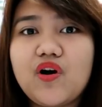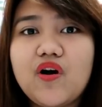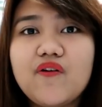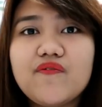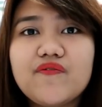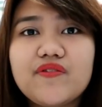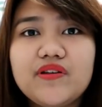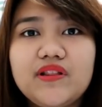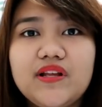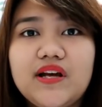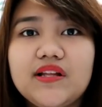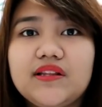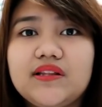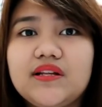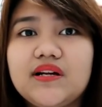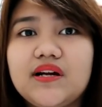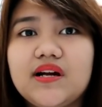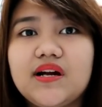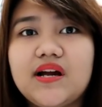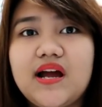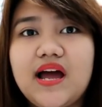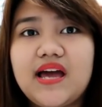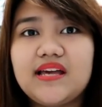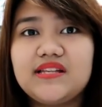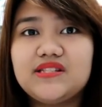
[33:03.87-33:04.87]
a cover
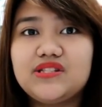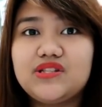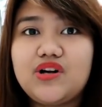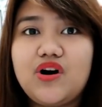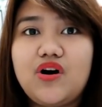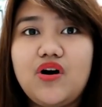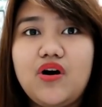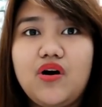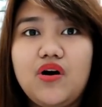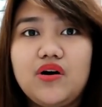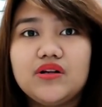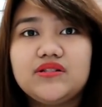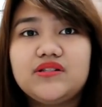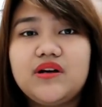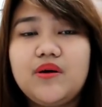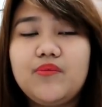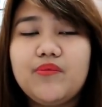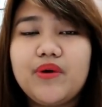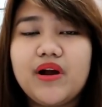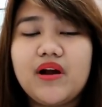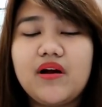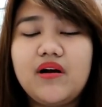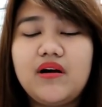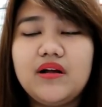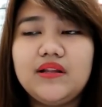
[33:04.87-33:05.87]
letter I saw
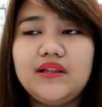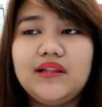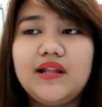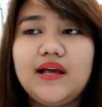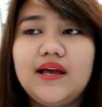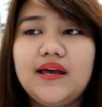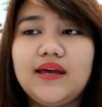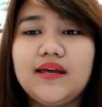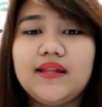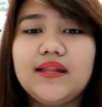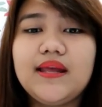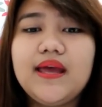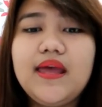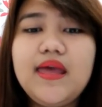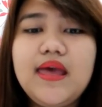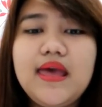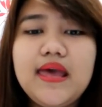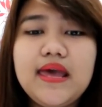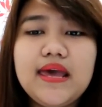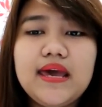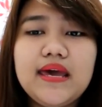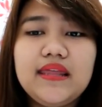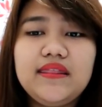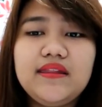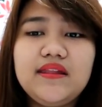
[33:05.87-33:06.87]
somewhere online,
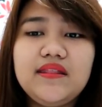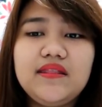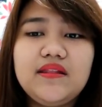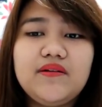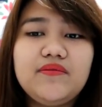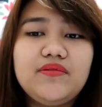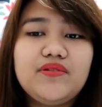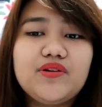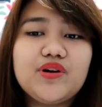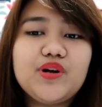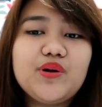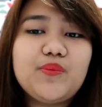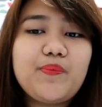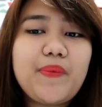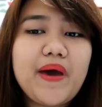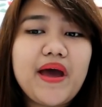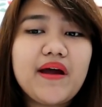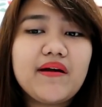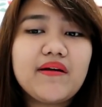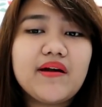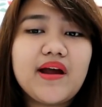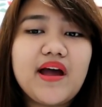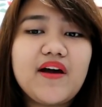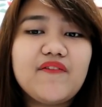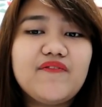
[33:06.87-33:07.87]
and then the third
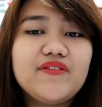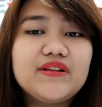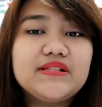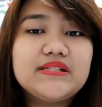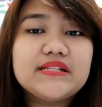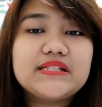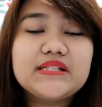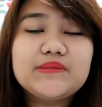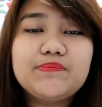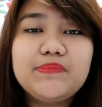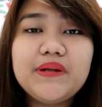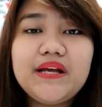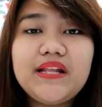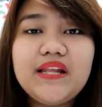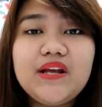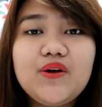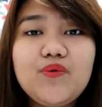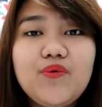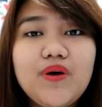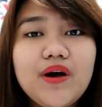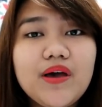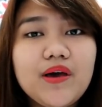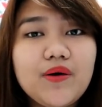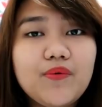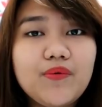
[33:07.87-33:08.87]
paragraph is
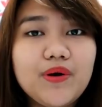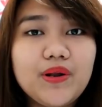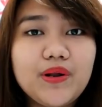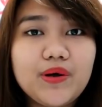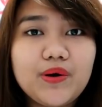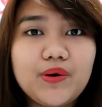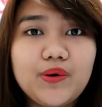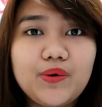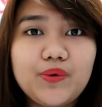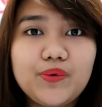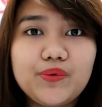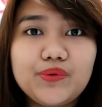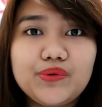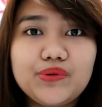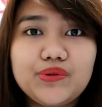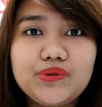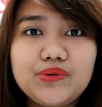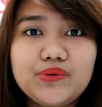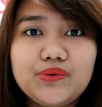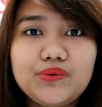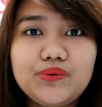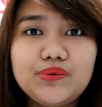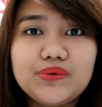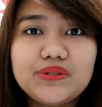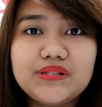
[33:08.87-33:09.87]
explaining why I want to go
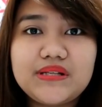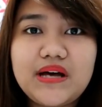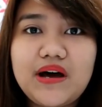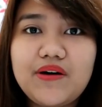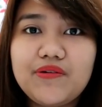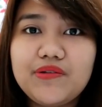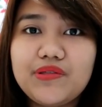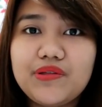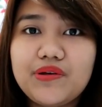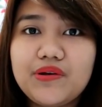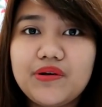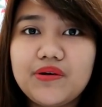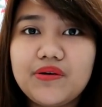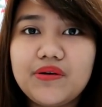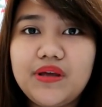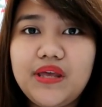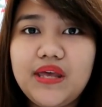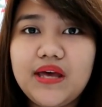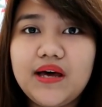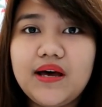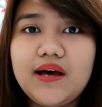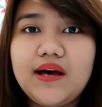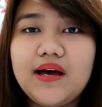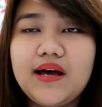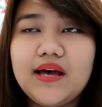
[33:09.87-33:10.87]
to South
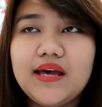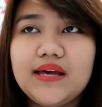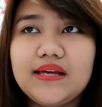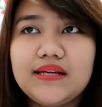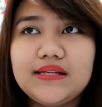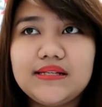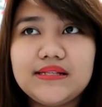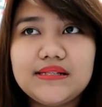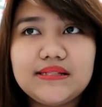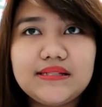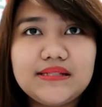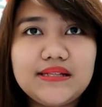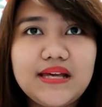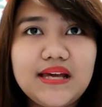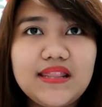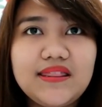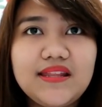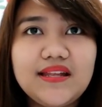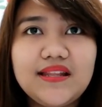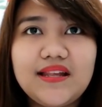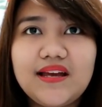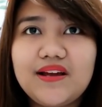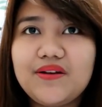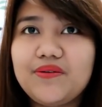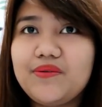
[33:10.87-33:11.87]
Korea. I said
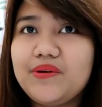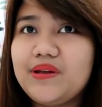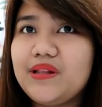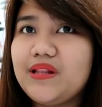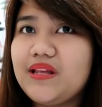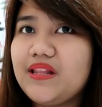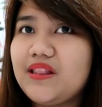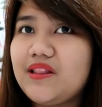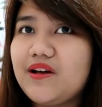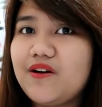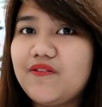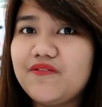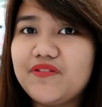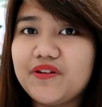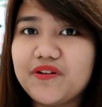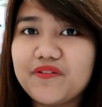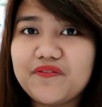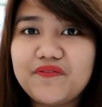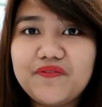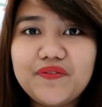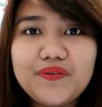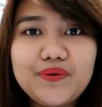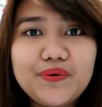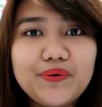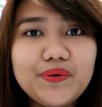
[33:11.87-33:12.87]
that I really love
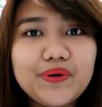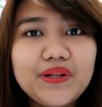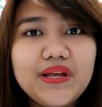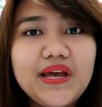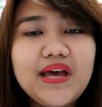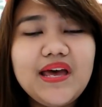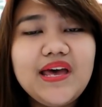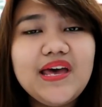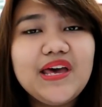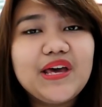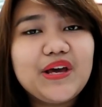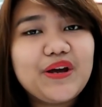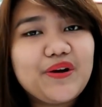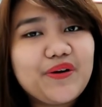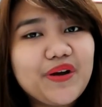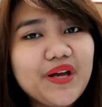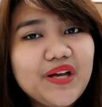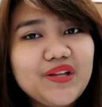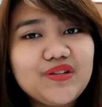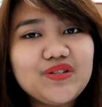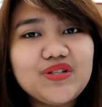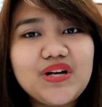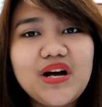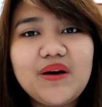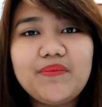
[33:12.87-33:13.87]
their food,
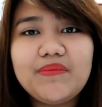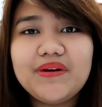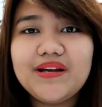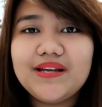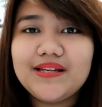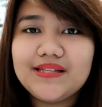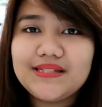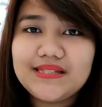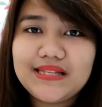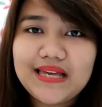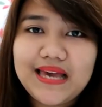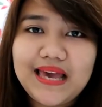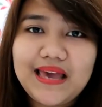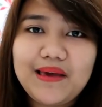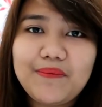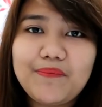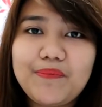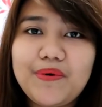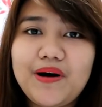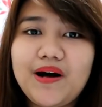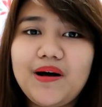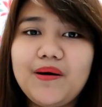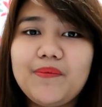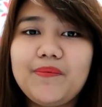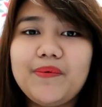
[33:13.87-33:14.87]
Korean dramas,
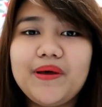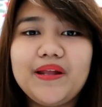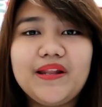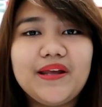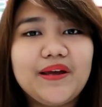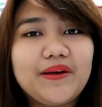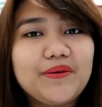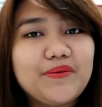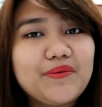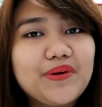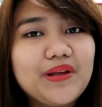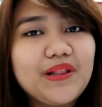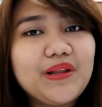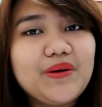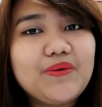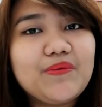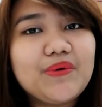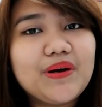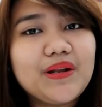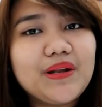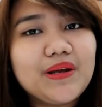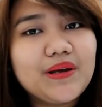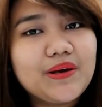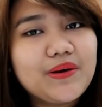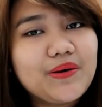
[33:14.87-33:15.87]
K-pop, and I really
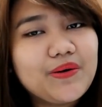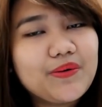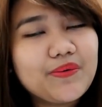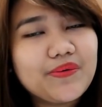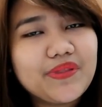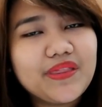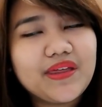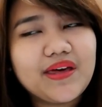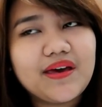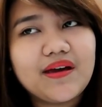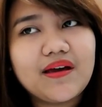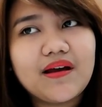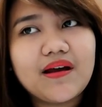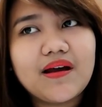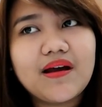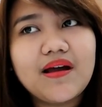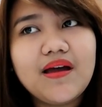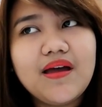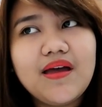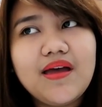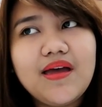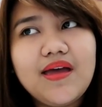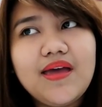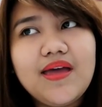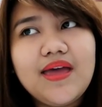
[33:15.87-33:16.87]
want to go there.
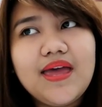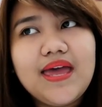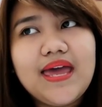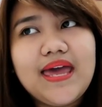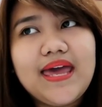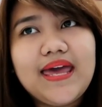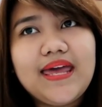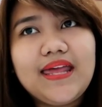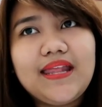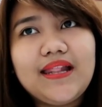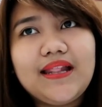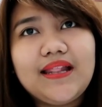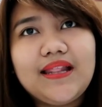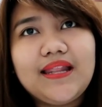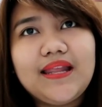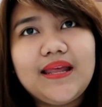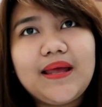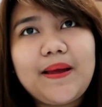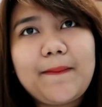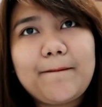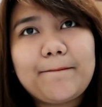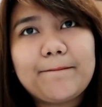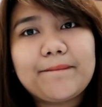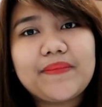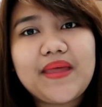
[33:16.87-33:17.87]

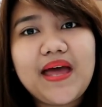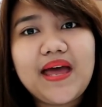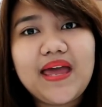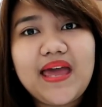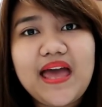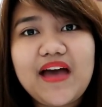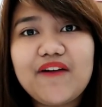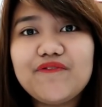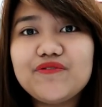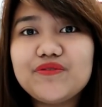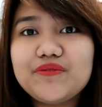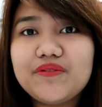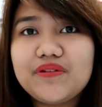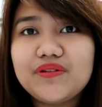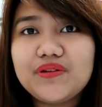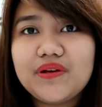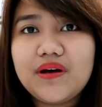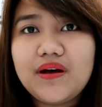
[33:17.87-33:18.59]
And I have